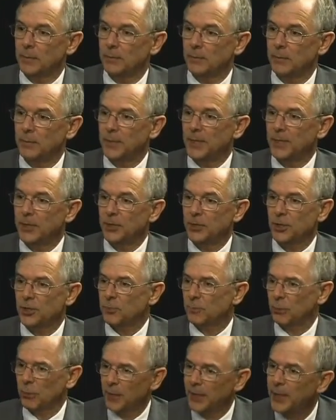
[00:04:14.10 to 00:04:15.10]
being just
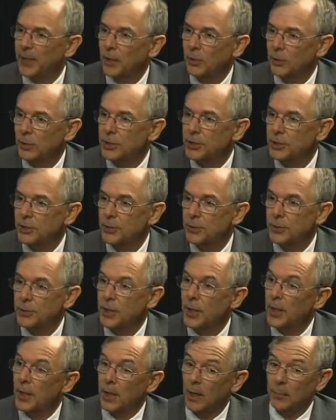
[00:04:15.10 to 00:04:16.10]
political issues,
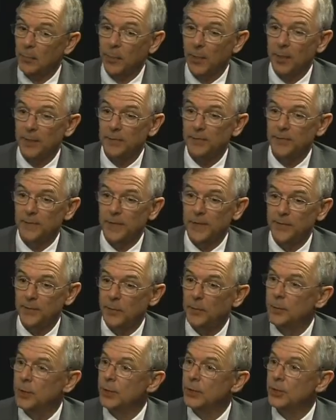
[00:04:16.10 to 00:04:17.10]
above even
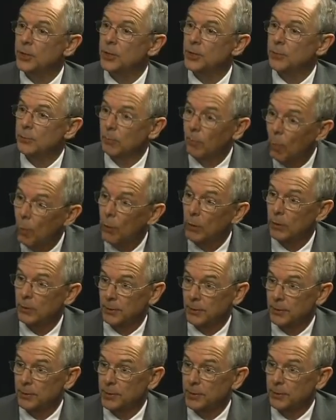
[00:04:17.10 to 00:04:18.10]
being just moral
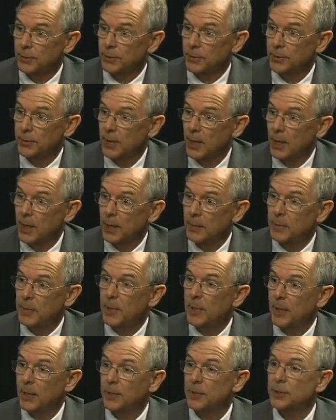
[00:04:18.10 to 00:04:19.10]
issues.
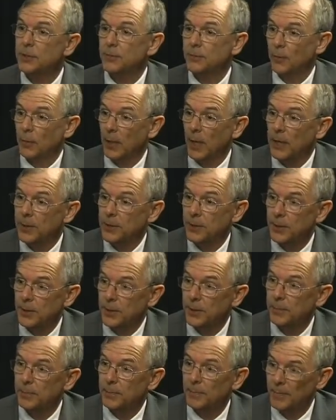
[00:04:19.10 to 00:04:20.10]
Because for us,
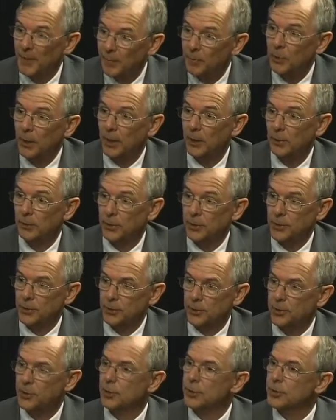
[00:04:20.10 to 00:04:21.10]
they're biblical
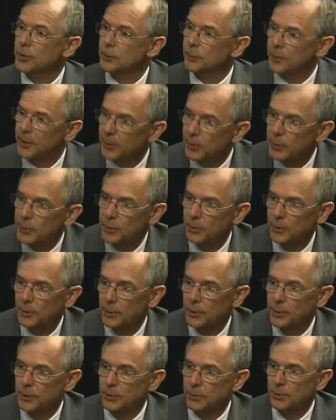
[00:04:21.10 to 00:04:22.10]
issues, they're spiritual
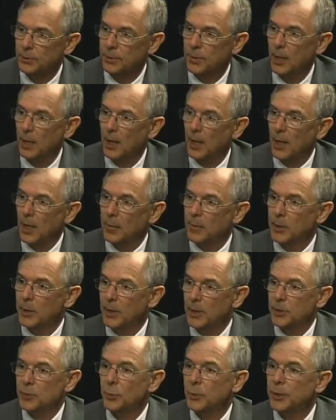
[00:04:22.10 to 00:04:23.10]
issues.
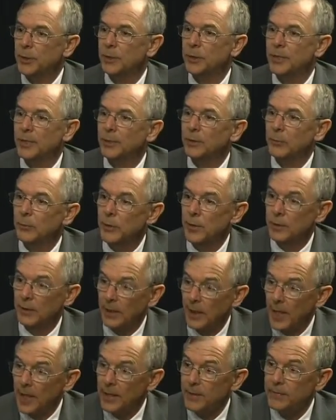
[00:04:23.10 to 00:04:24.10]
Because when you're dealing with
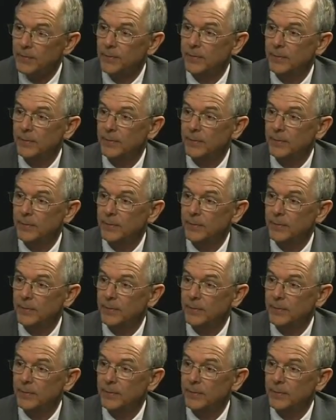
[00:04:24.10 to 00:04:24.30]
life,